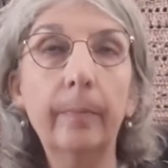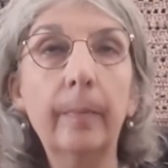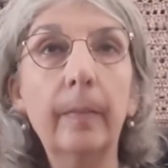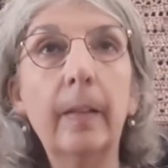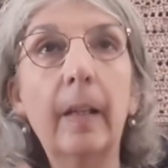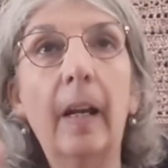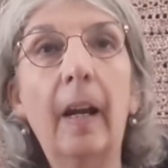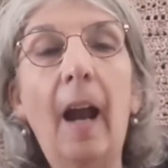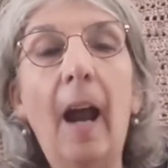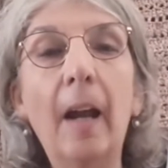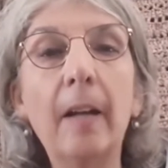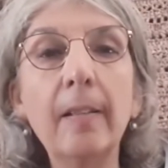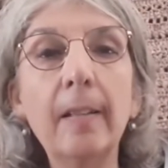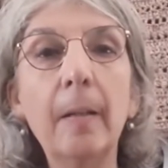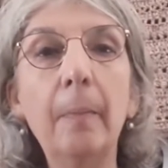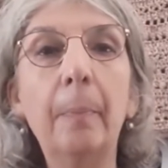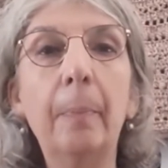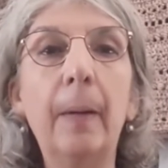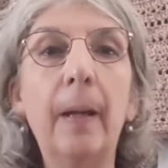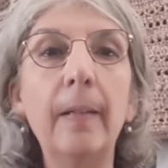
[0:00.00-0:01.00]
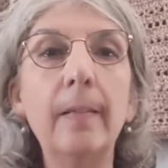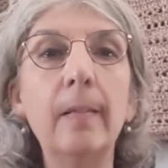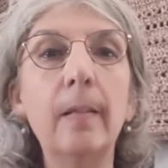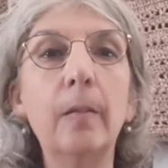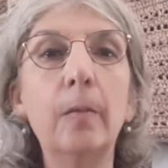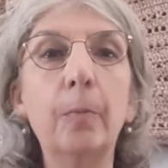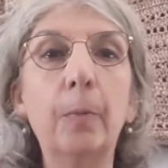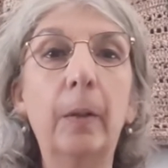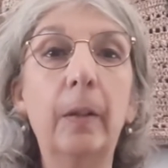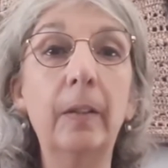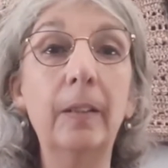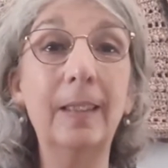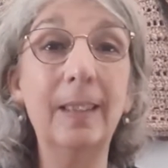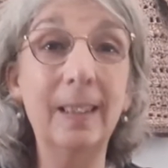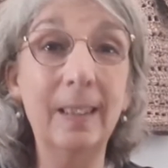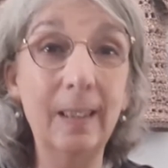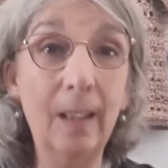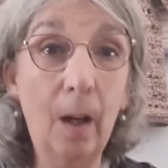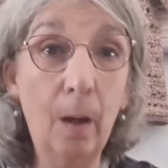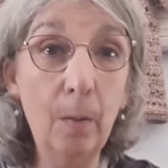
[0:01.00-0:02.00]
there are some places where it
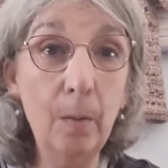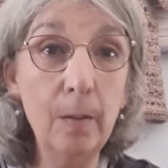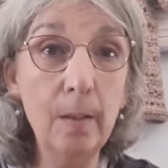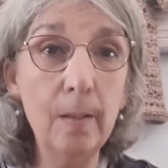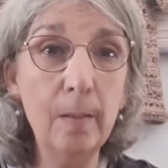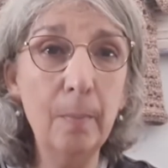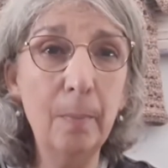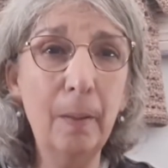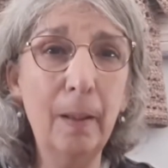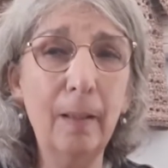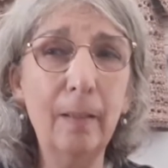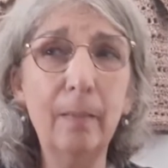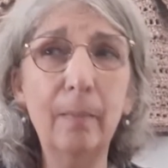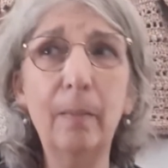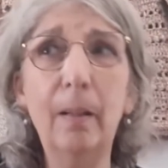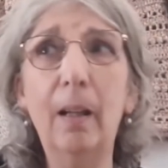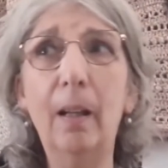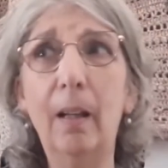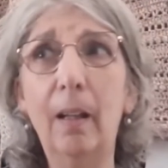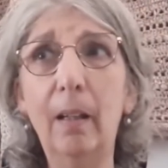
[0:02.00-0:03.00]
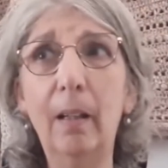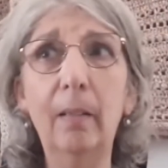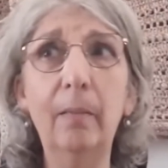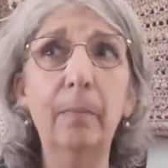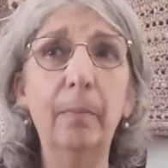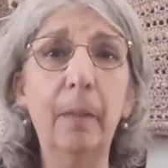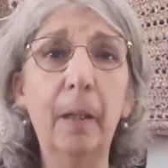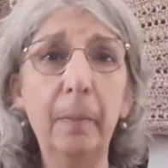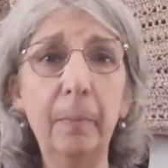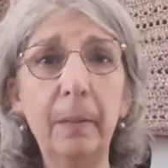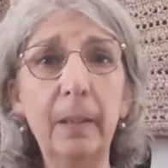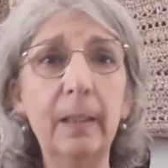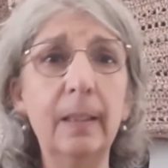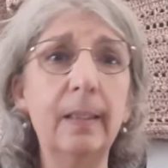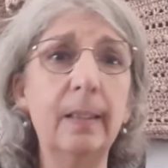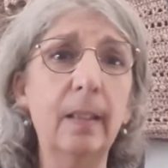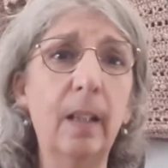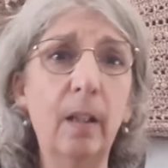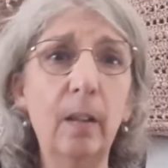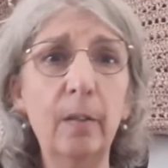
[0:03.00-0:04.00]
snows, but maybe it
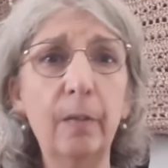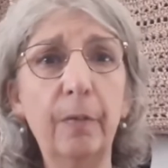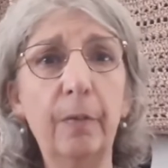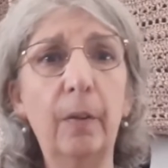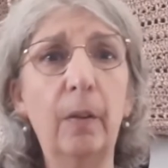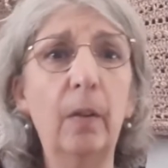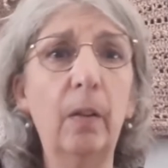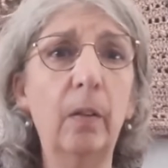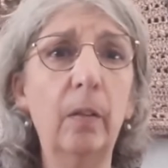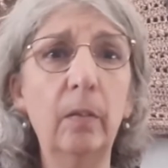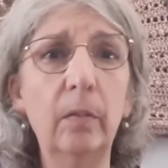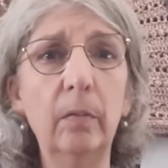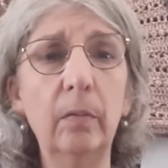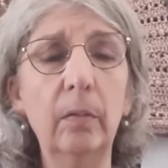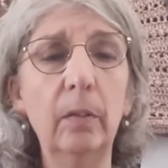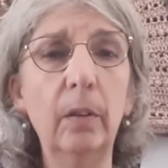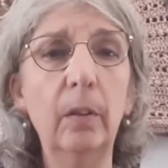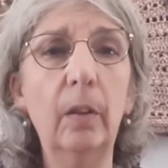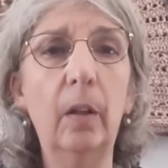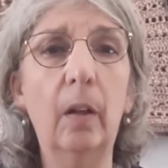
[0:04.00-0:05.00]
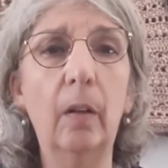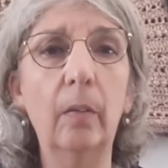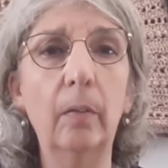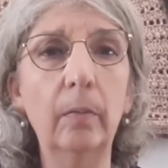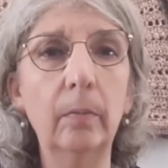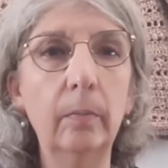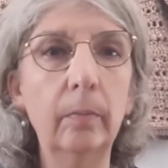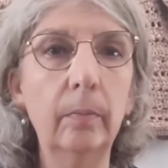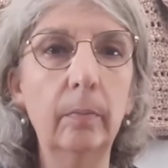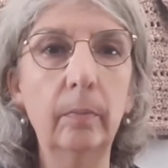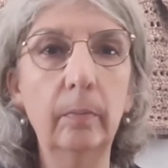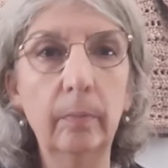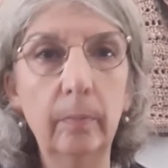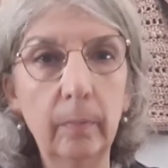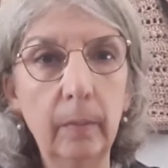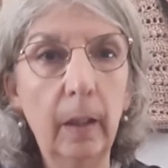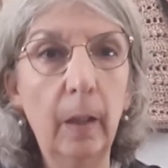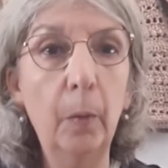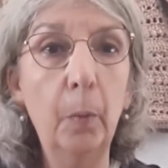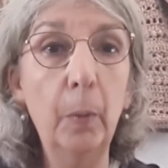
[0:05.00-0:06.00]
snows for, you know,
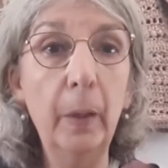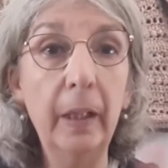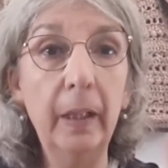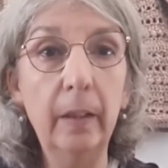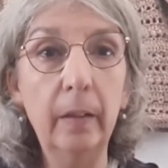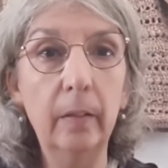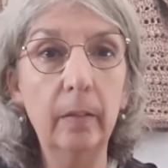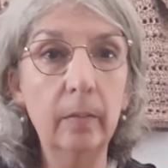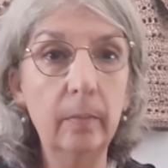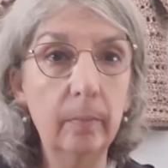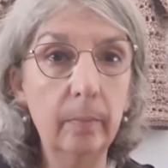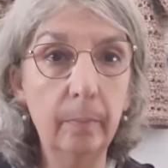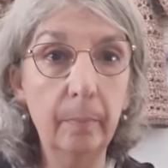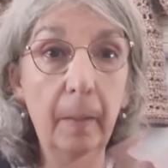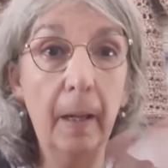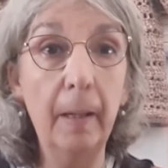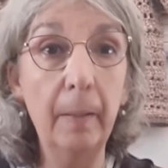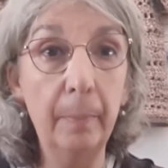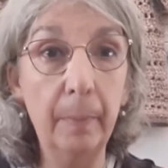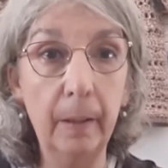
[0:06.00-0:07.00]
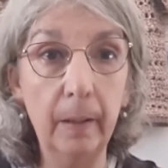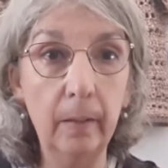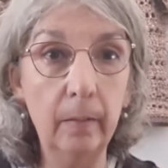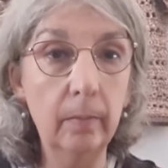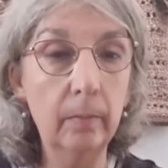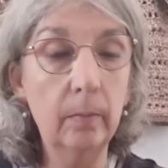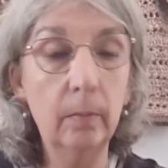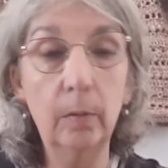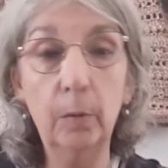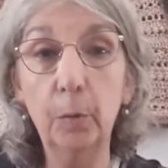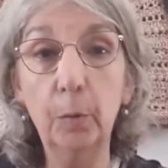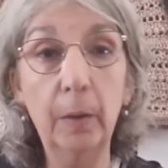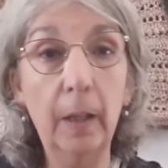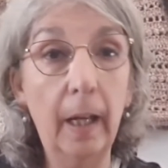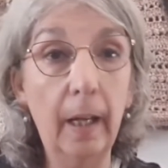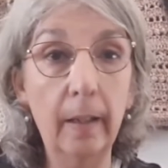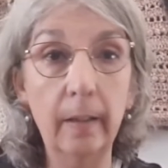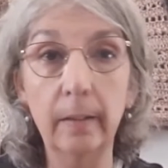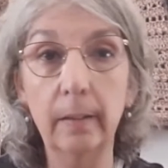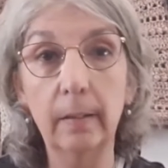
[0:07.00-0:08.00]
a week, maybe 2
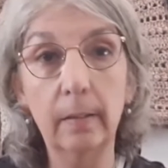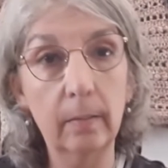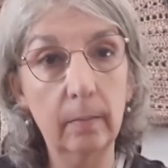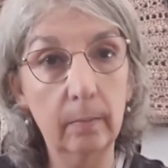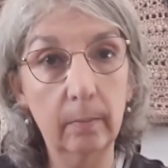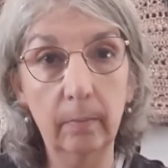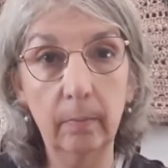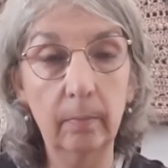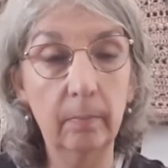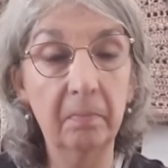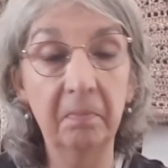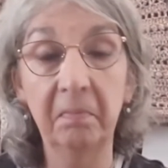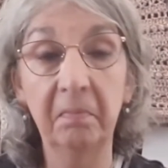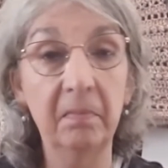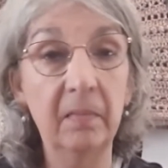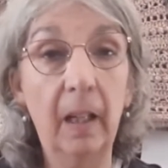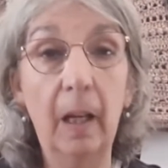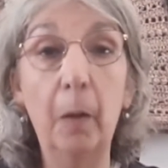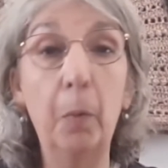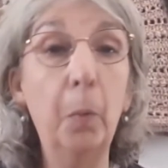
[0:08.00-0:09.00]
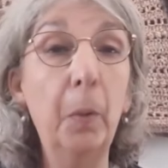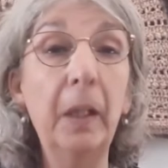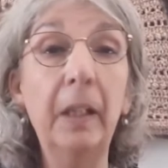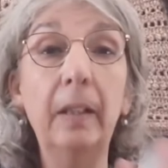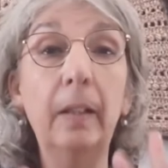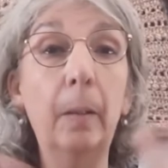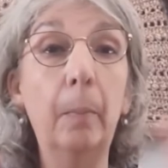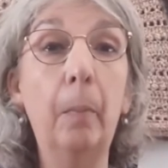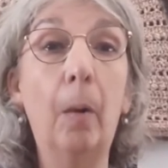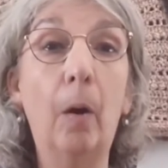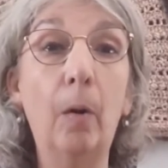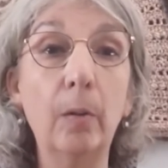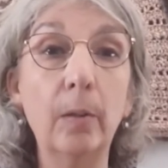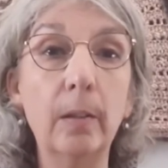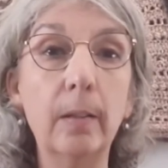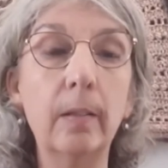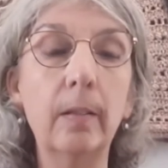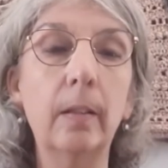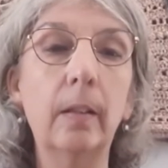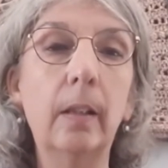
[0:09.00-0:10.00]
days, a week the
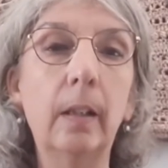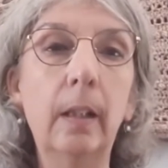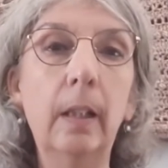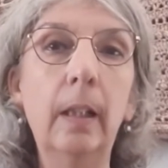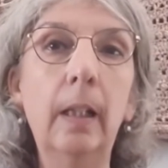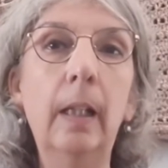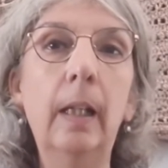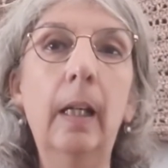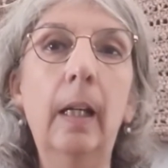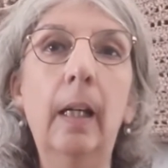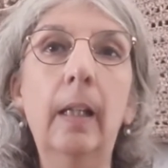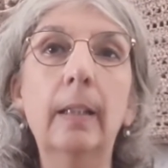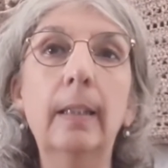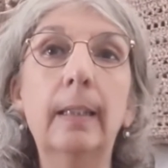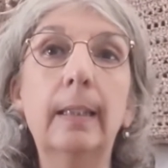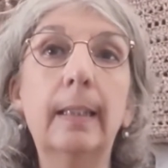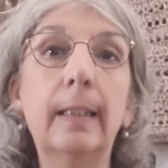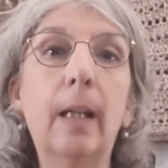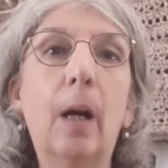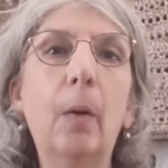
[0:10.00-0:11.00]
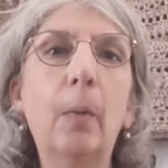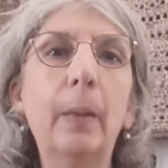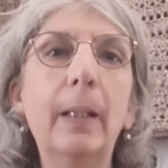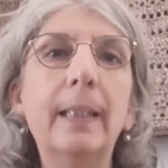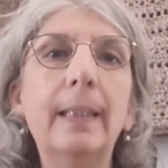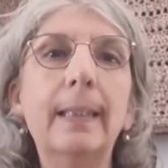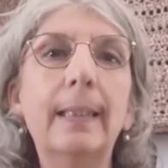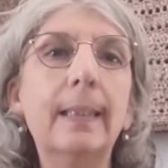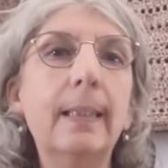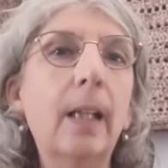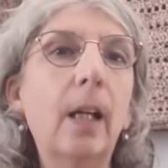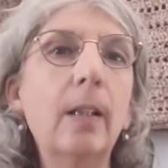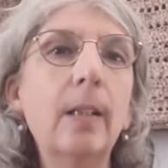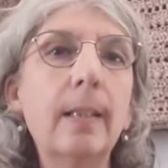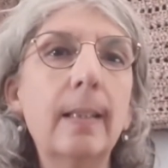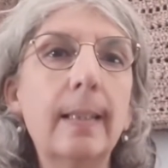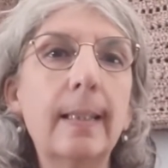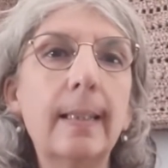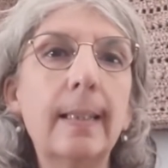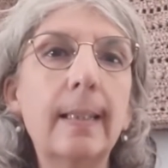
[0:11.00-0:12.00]
most. So it's
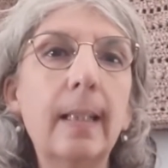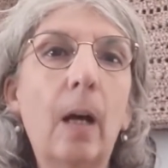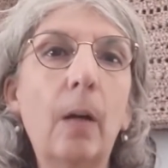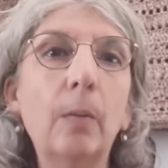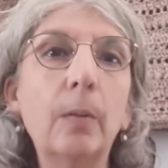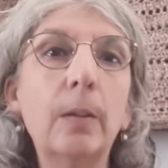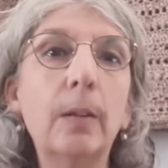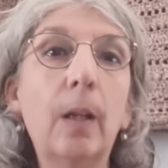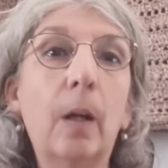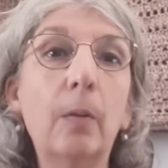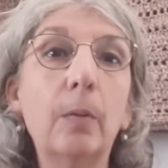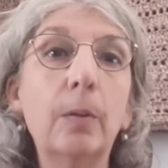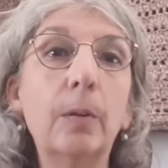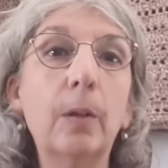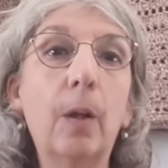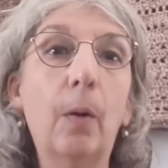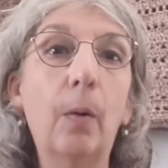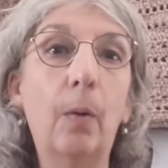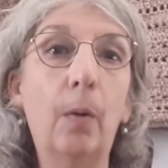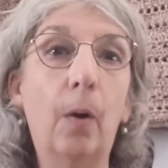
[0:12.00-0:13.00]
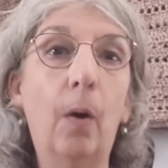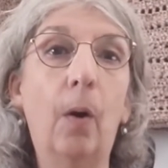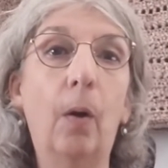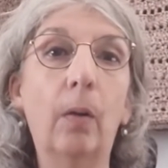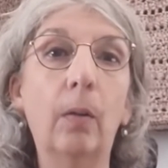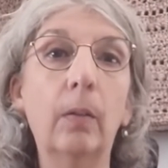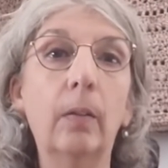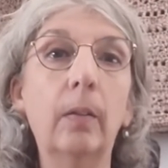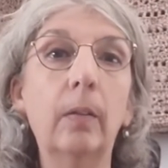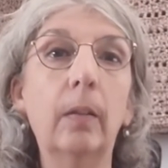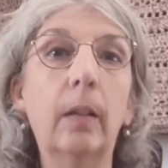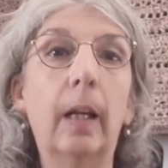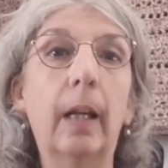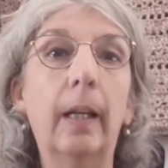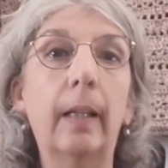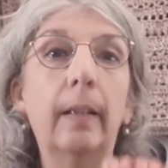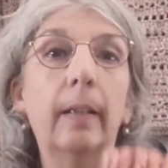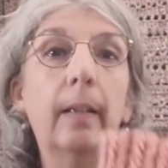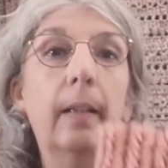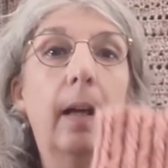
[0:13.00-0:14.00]
not so cold.
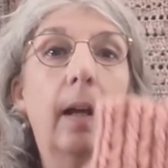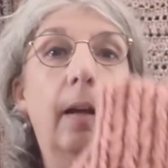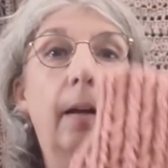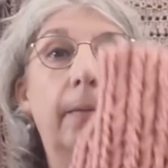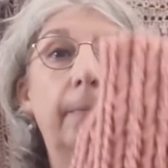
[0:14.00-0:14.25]
And